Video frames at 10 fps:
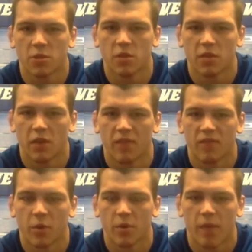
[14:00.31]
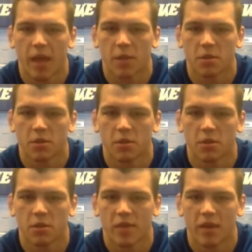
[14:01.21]
and you get that first match
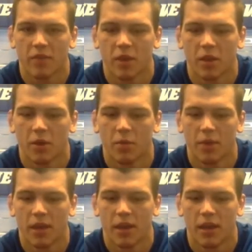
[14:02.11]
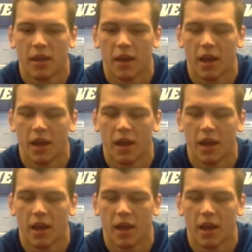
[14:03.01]
nerves out of you a little bit, it